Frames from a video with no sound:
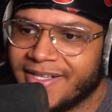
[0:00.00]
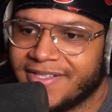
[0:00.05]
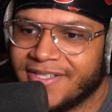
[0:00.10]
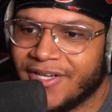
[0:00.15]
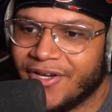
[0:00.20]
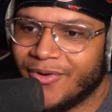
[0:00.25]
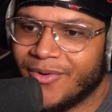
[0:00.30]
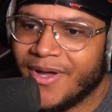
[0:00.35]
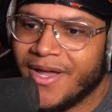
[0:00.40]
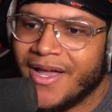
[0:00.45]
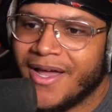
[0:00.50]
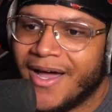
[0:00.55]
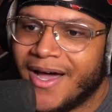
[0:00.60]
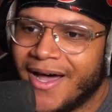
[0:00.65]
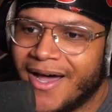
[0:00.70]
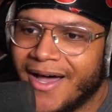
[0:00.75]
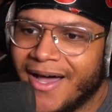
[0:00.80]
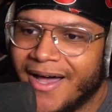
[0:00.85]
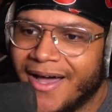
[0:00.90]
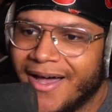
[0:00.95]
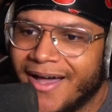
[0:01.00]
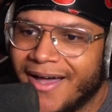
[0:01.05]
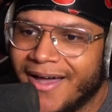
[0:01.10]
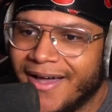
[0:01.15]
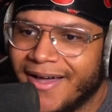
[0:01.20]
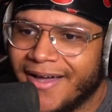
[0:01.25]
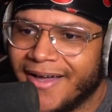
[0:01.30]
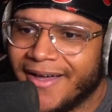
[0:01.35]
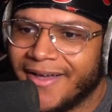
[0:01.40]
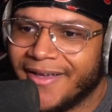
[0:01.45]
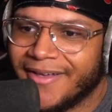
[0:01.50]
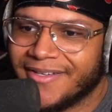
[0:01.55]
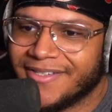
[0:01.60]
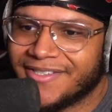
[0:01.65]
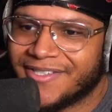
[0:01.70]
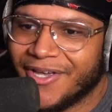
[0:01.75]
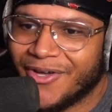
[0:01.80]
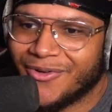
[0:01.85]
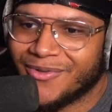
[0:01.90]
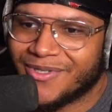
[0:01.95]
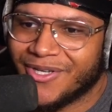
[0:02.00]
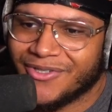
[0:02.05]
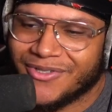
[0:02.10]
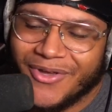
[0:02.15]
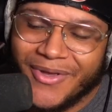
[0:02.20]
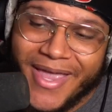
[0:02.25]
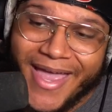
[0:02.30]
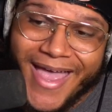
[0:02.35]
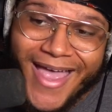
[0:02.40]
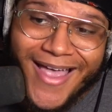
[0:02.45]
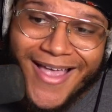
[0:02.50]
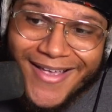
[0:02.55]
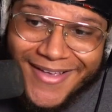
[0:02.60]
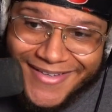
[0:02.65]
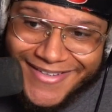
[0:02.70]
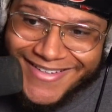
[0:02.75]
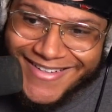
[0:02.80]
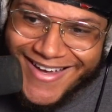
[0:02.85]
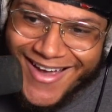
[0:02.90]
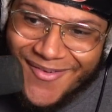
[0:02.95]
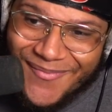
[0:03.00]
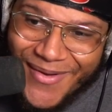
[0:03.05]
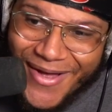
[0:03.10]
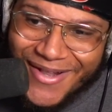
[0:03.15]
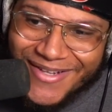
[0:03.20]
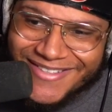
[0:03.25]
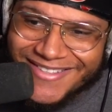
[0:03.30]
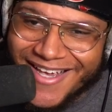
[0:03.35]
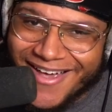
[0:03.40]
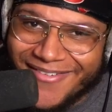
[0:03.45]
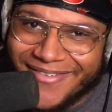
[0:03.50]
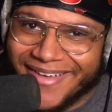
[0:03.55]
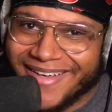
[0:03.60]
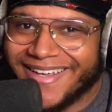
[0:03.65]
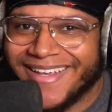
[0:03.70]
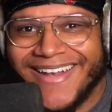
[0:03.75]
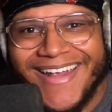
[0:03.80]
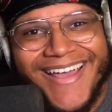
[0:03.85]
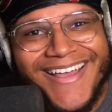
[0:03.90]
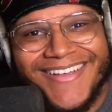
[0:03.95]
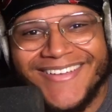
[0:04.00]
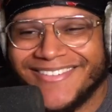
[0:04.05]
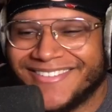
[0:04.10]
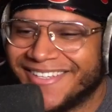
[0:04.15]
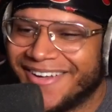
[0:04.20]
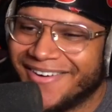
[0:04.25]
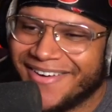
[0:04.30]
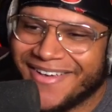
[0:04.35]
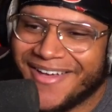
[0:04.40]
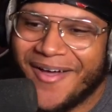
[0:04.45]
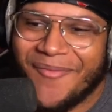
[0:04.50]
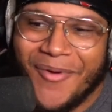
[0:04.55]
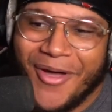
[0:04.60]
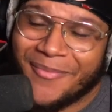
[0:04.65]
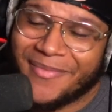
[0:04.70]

So yeah, Gumball is coming, you know, starting Gumball.